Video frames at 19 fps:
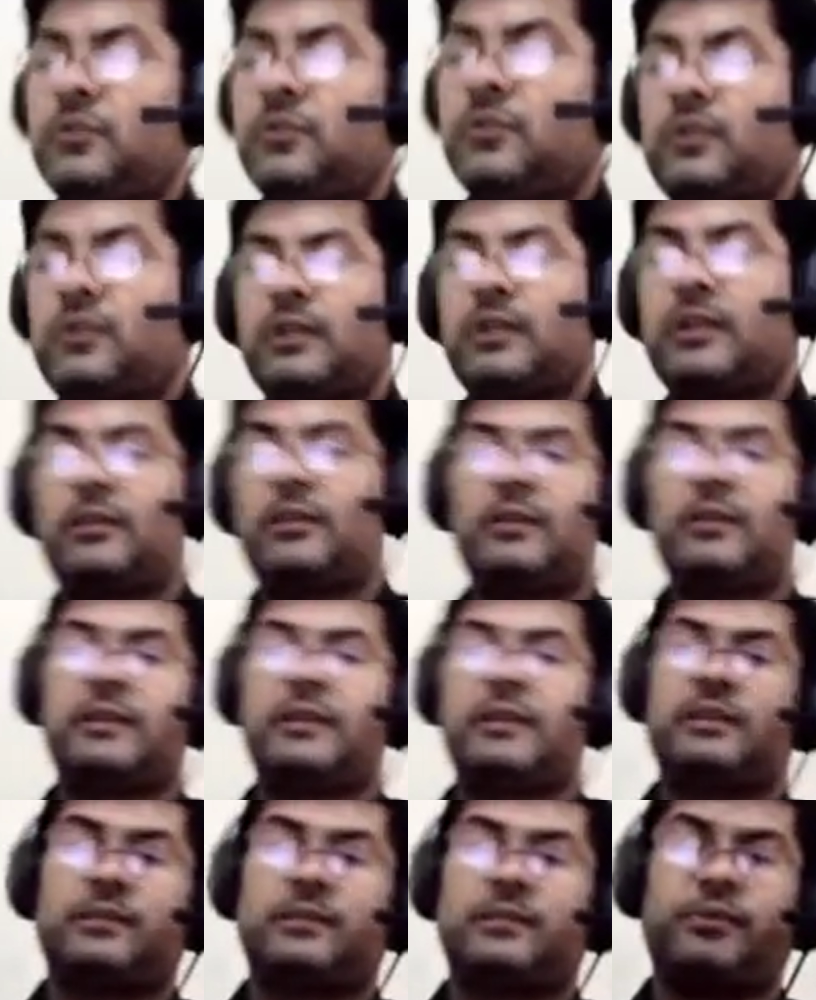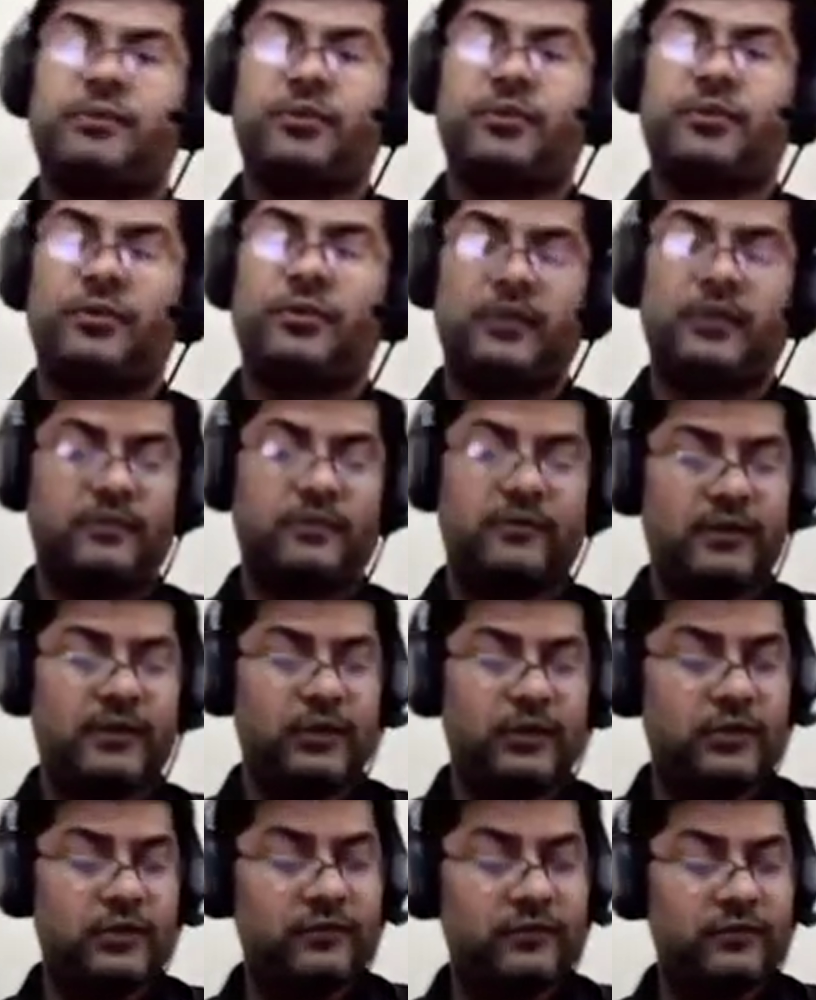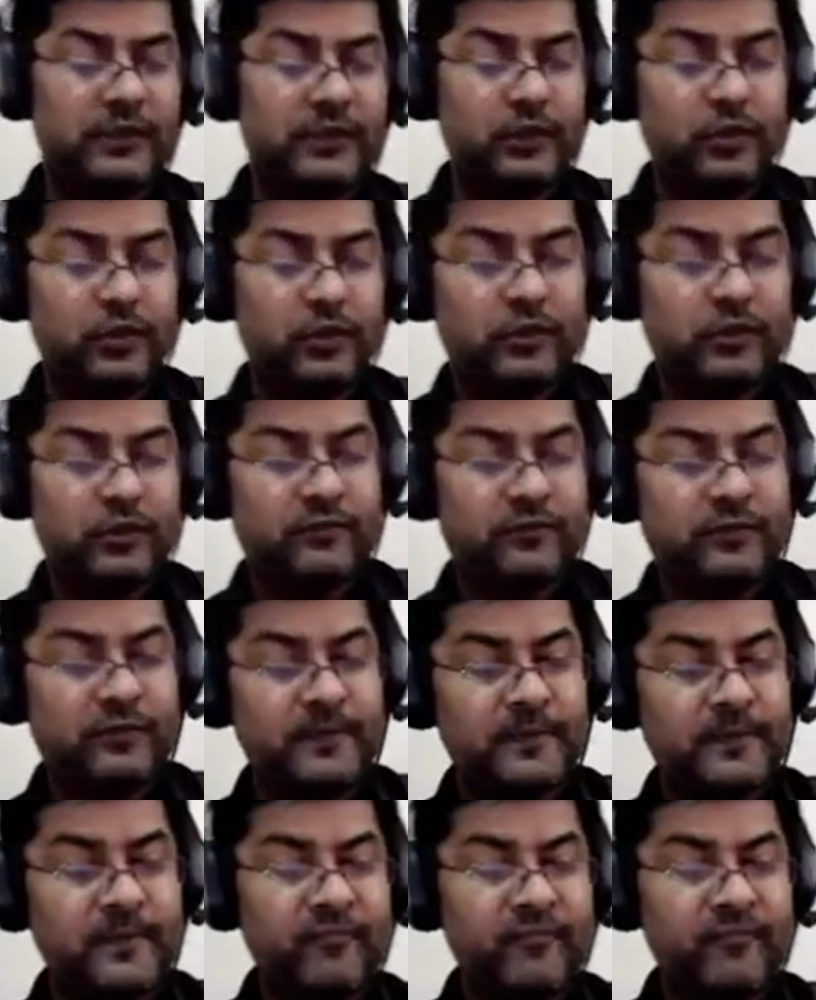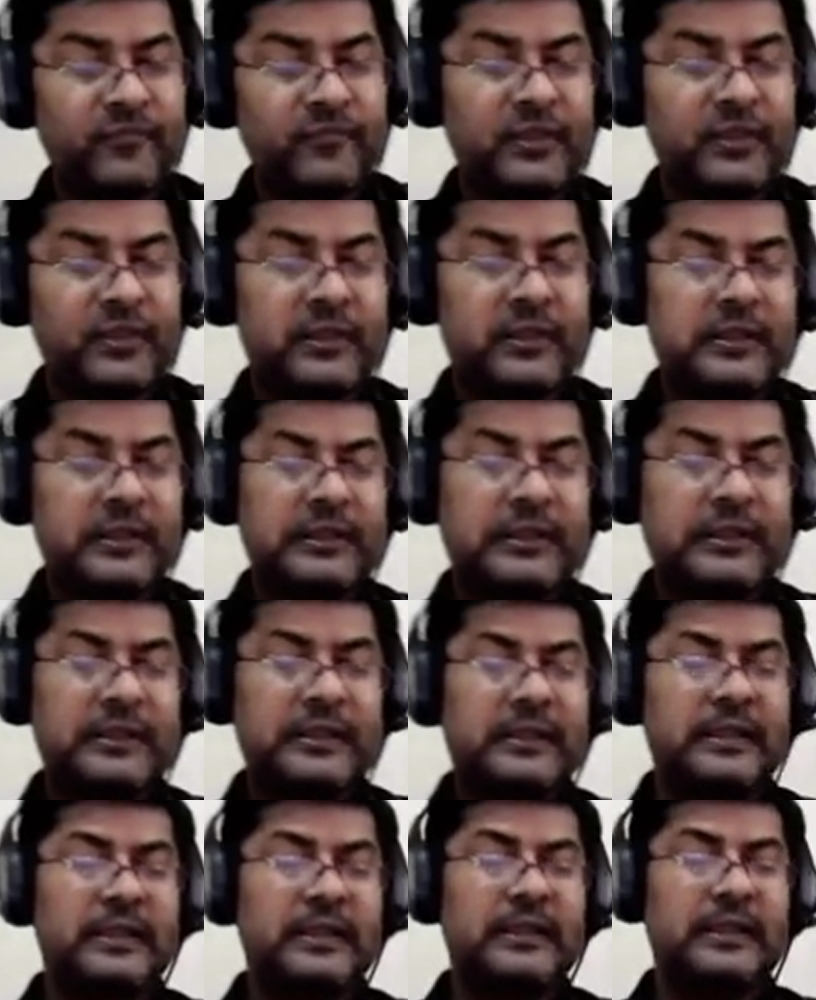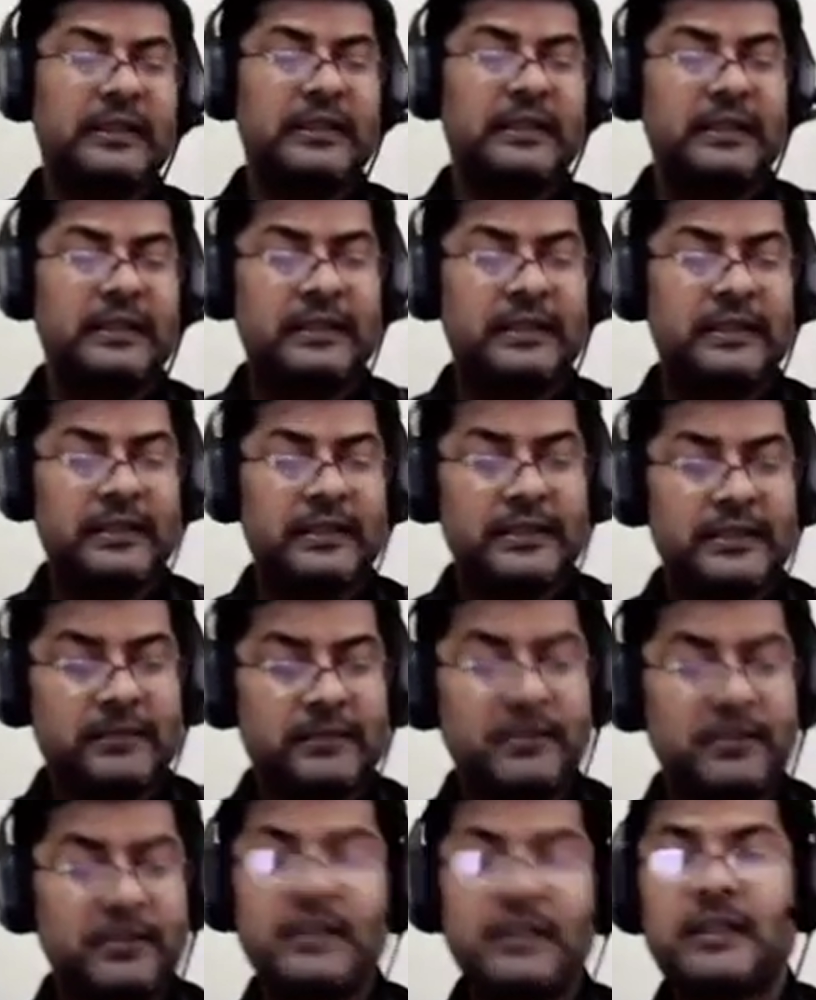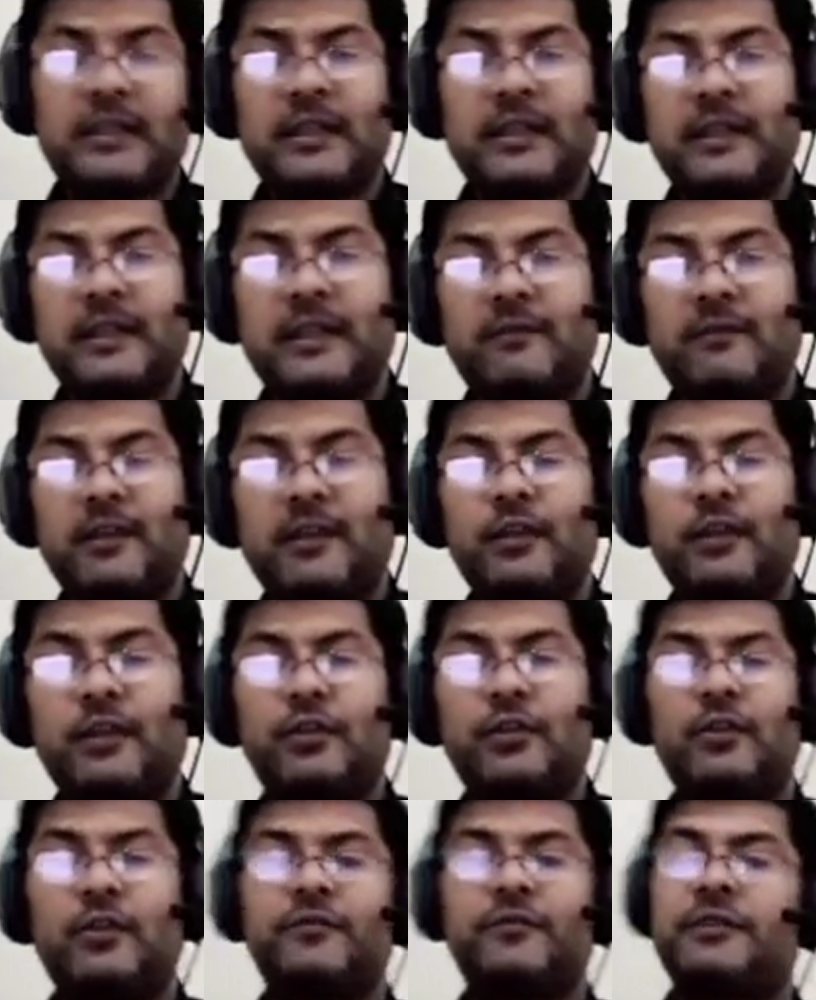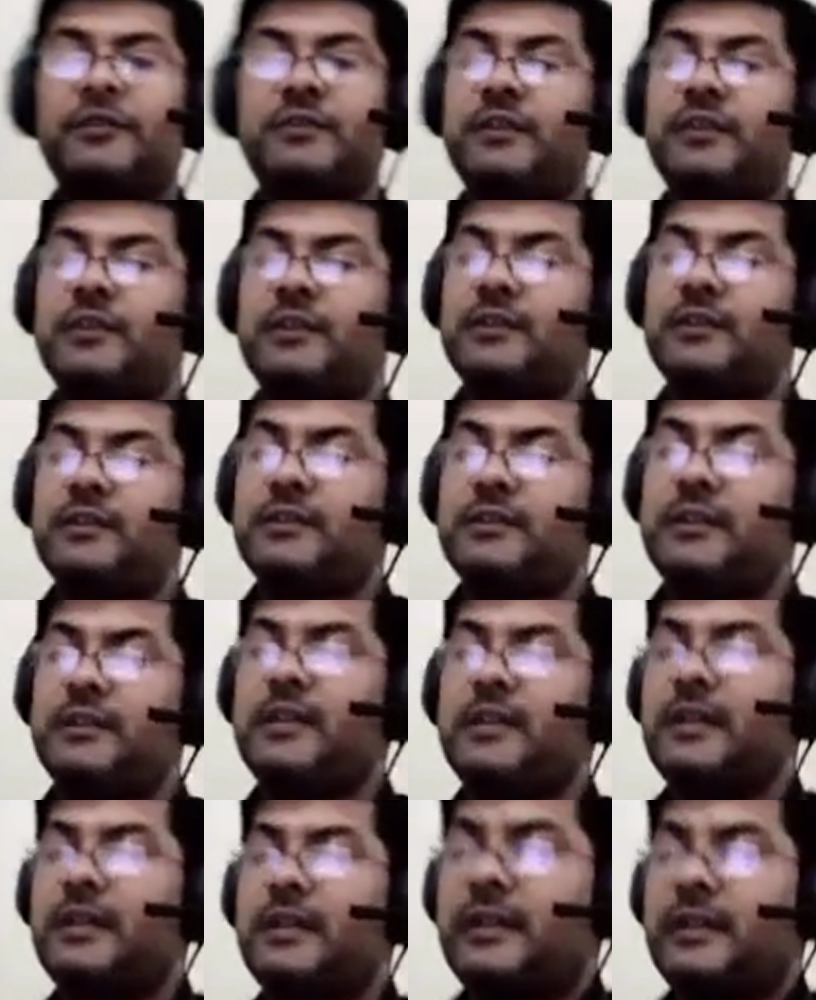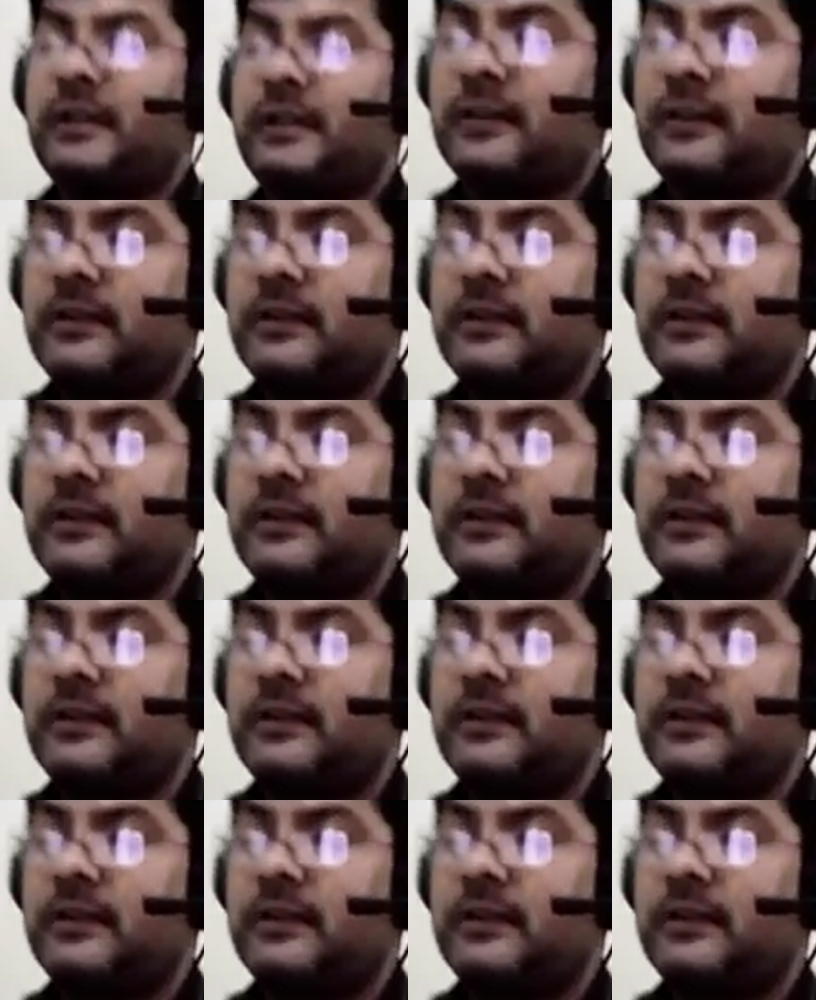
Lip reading: Okay, now let us substitute the values. Value of A is BK and value of C is DK.